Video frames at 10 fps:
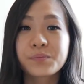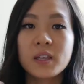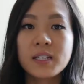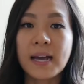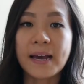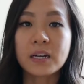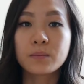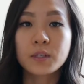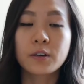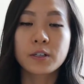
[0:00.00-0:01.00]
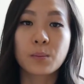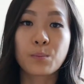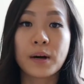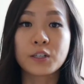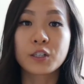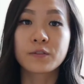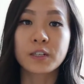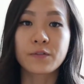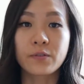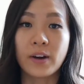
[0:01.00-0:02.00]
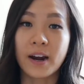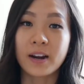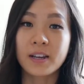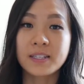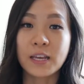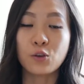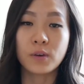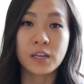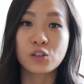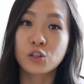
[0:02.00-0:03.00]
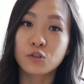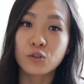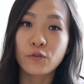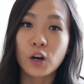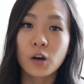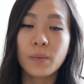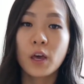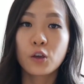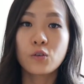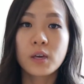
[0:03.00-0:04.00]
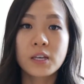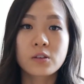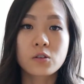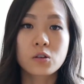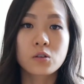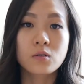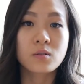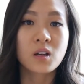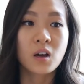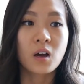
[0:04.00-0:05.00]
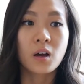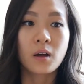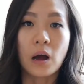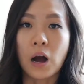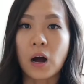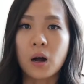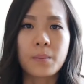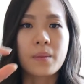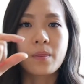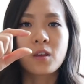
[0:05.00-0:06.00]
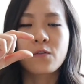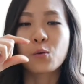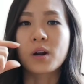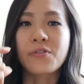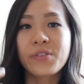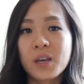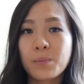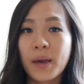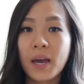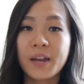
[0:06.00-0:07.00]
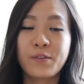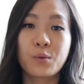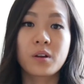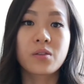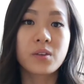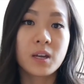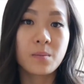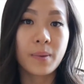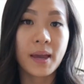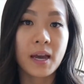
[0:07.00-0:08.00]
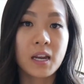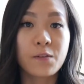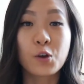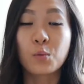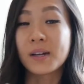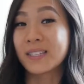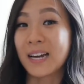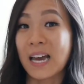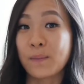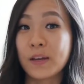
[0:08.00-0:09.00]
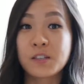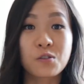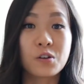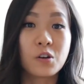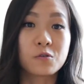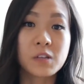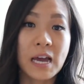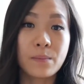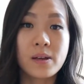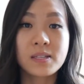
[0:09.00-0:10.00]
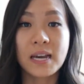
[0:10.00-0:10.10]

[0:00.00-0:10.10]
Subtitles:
These items, there's a bunch of different varieties that you can choose from. You can choose if you want a thick band, if you want a thin band, if you want diamonds or no diamonds.